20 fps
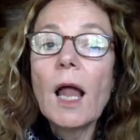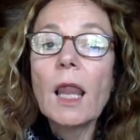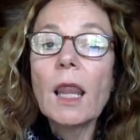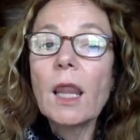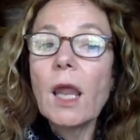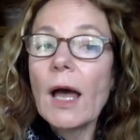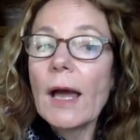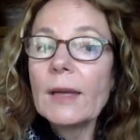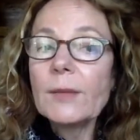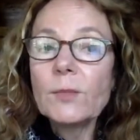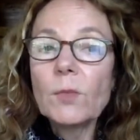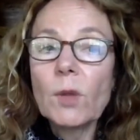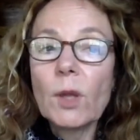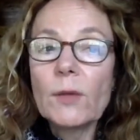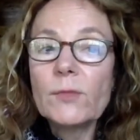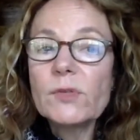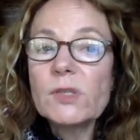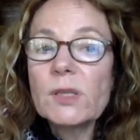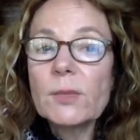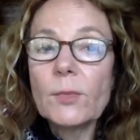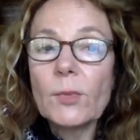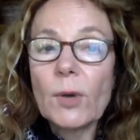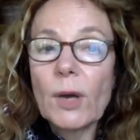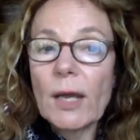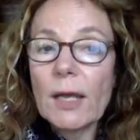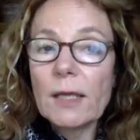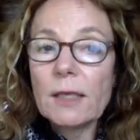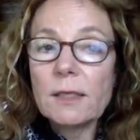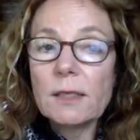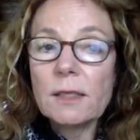"Lyme loves the
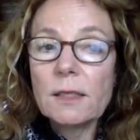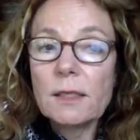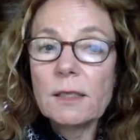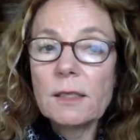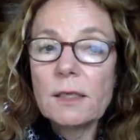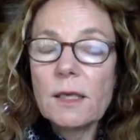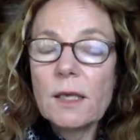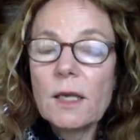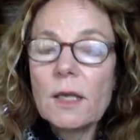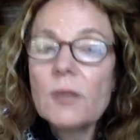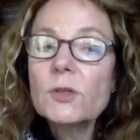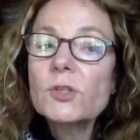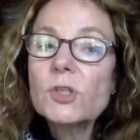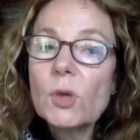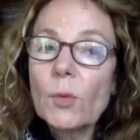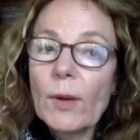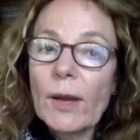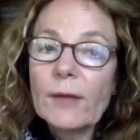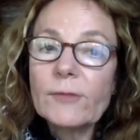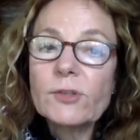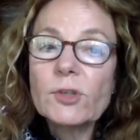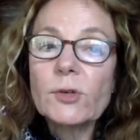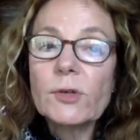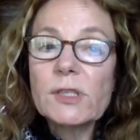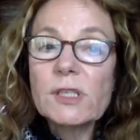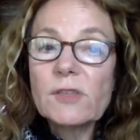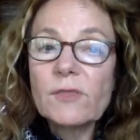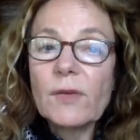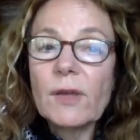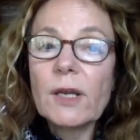brain, so after
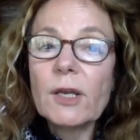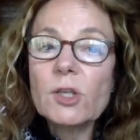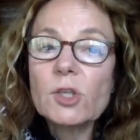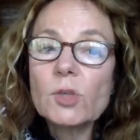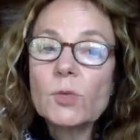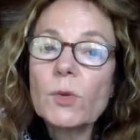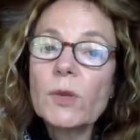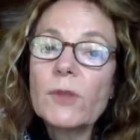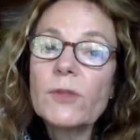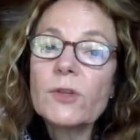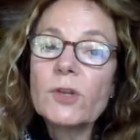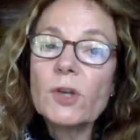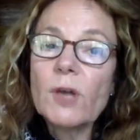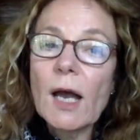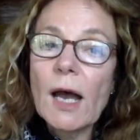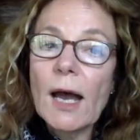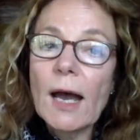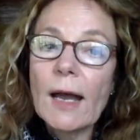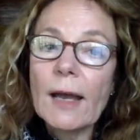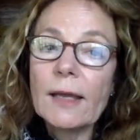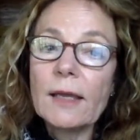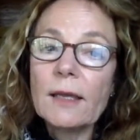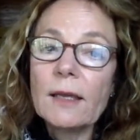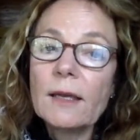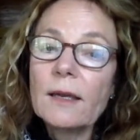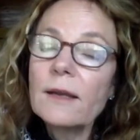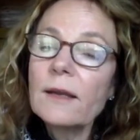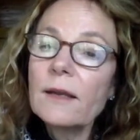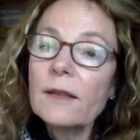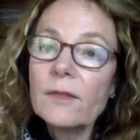it's finished with your eye,
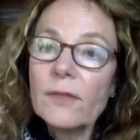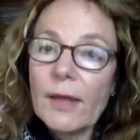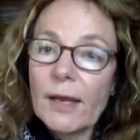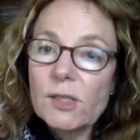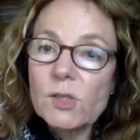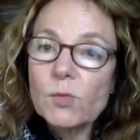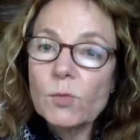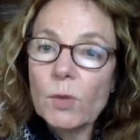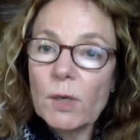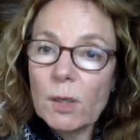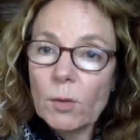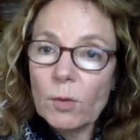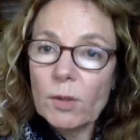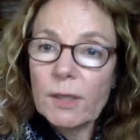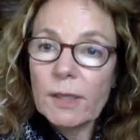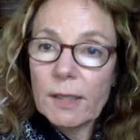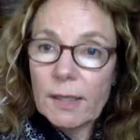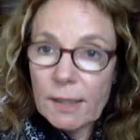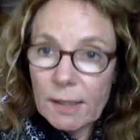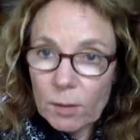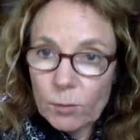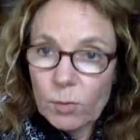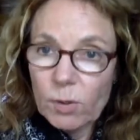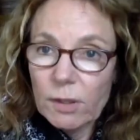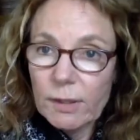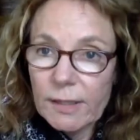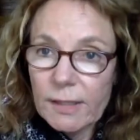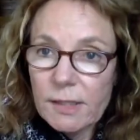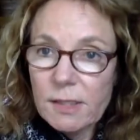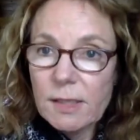that's where it
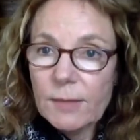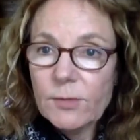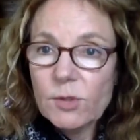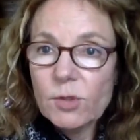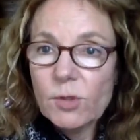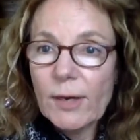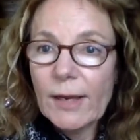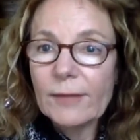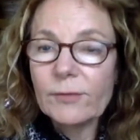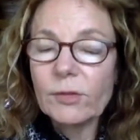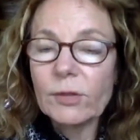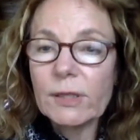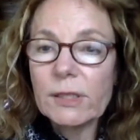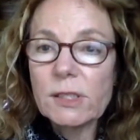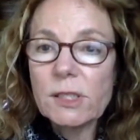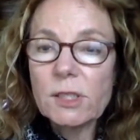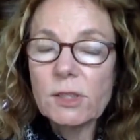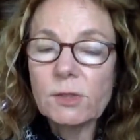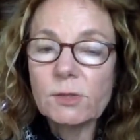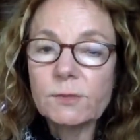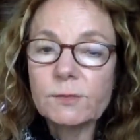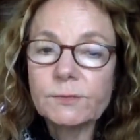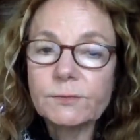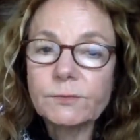will end up traveling to."